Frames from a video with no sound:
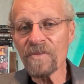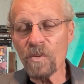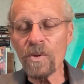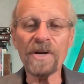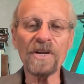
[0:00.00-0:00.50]

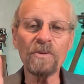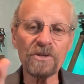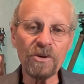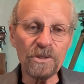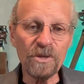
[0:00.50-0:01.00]
where he
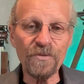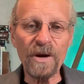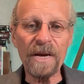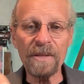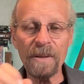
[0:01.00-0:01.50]
was
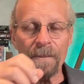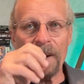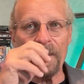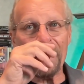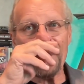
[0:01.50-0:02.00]
crucified and then
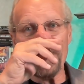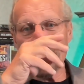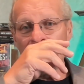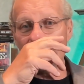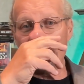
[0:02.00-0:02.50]
buried.
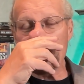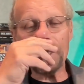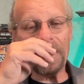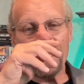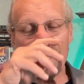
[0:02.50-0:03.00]
And
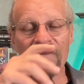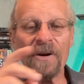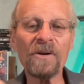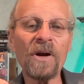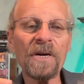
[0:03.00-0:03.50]
recently they
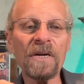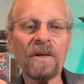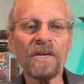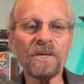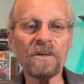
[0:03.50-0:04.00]
found
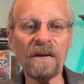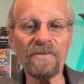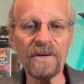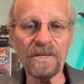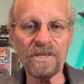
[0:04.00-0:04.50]
archaeological
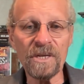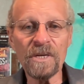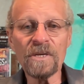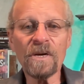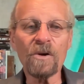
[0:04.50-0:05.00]
evidence
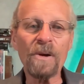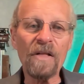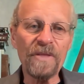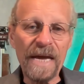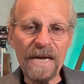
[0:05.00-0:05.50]

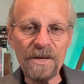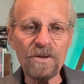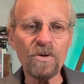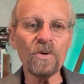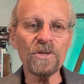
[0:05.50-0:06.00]
around the
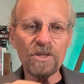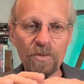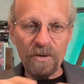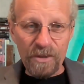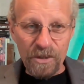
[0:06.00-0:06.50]
edicule, which is
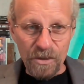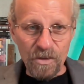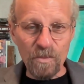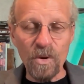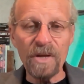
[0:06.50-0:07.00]
where the
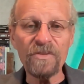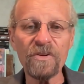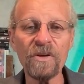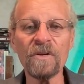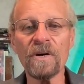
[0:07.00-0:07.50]
tomb
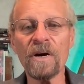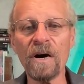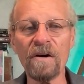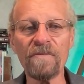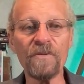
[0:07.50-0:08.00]
was,
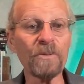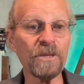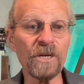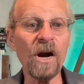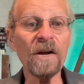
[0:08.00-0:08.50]
there
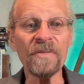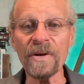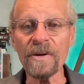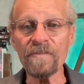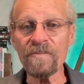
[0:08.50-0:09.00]
was a garden
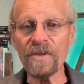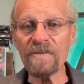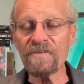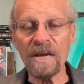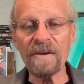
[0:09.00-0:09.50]
there.
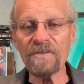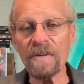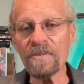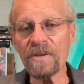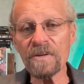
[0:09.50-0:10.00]
They've
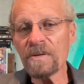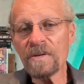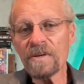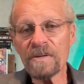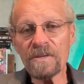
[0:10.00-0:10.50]
done
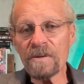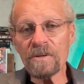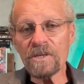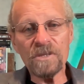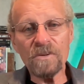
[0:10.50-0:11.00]
there
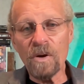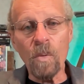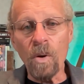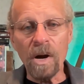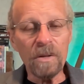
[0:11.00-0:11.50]
was a
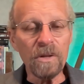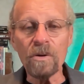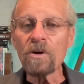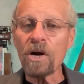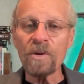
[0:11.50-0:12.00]

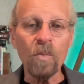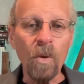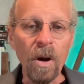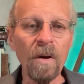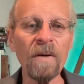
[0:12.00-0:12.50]
low garden
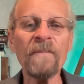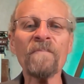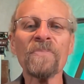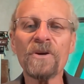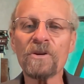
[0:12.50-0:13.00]
wall.
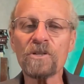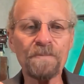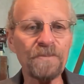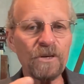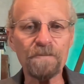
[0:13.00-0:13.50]
There's
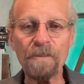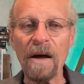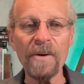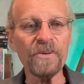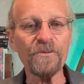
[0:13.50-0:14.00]

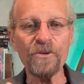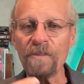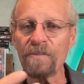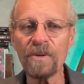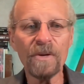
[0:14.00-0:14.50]
pollen from